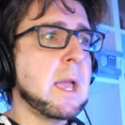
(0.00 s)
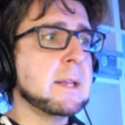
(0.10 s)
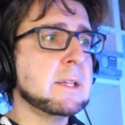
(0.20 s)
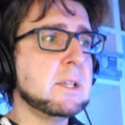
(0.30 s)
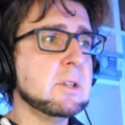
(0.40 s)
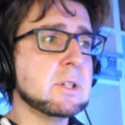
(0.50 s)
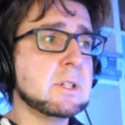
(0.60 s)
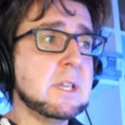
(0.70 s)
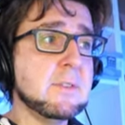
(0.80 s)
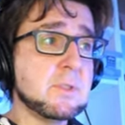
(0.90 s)
and here
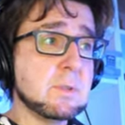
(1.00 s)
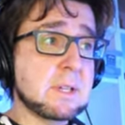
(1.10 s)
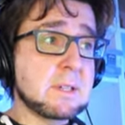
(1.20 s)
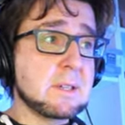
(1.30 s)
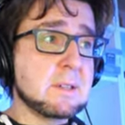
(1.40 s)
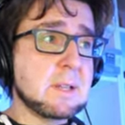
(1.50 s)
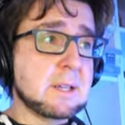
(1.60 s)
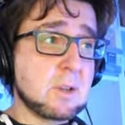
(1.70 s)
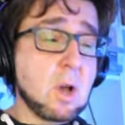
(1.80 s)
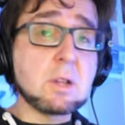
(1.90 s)
it gives you that
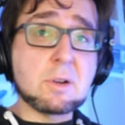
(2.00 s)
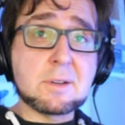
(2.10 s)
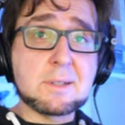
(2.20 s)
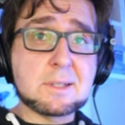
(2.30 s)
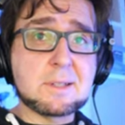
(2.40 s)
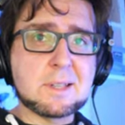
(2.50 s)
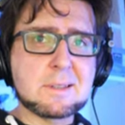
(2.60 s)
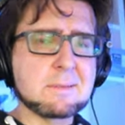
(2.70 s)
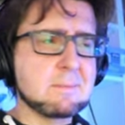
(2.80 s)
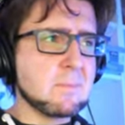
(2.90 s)
color that
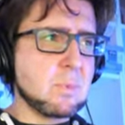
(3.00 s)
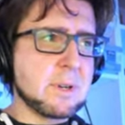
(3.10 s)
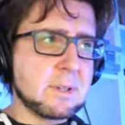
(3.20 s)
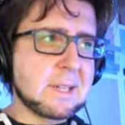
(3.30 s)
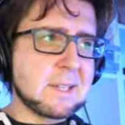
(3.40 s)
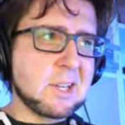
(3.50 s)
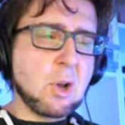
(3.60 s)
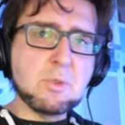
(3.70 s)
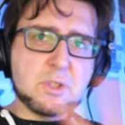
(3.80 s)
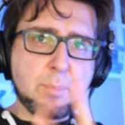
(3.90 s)

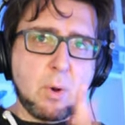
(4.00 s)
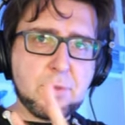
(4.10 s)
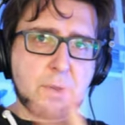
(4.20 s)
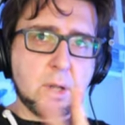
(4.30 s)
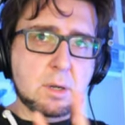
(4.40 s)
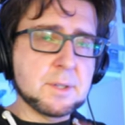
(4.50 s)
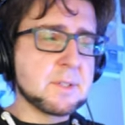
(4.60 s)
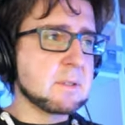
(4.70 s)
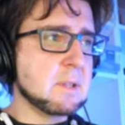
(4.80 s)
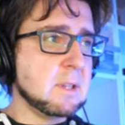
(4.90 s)
encodes both
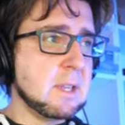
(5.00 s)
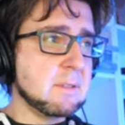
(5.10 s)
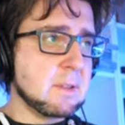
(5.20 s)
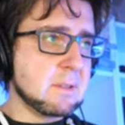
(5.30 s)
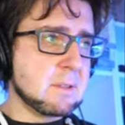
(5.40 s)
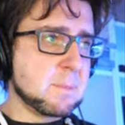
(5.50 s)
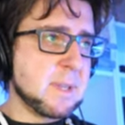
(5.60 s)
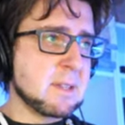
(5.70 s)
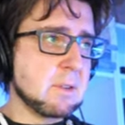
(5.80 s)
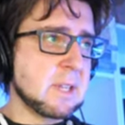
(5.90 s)
colors. It
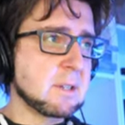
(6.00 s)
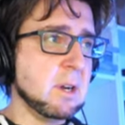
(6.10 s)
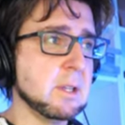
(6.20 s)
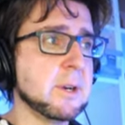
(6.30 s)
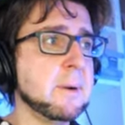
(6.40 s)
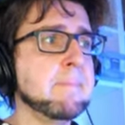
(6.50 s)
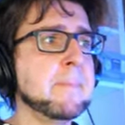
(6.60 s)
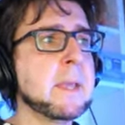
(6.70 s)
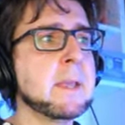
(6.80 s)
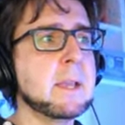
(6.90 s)
spits out that color.
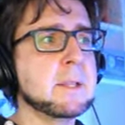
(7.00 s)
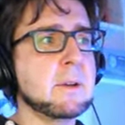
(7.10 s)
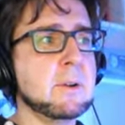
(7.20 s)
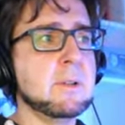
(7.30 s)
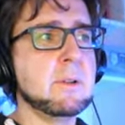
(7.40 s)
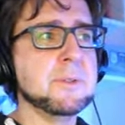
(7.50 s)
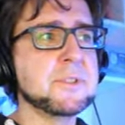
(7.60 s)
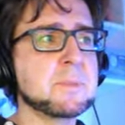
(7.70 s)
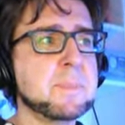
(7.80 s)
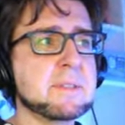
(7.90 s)
It
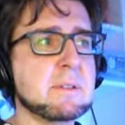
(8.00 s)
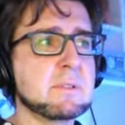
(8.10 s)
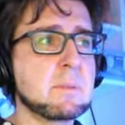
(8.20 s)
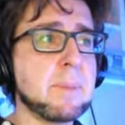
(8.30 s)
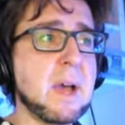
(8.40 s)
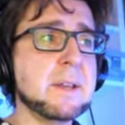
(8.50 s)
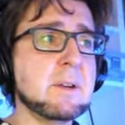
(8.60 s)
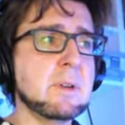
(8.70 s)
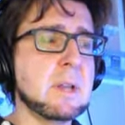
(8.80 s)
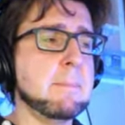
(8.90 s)
also spits out the
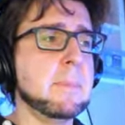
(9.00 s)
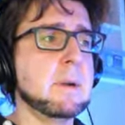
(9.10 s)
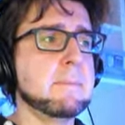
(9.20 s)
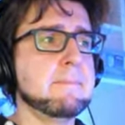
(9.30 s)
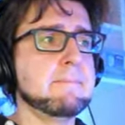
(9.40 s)
binary number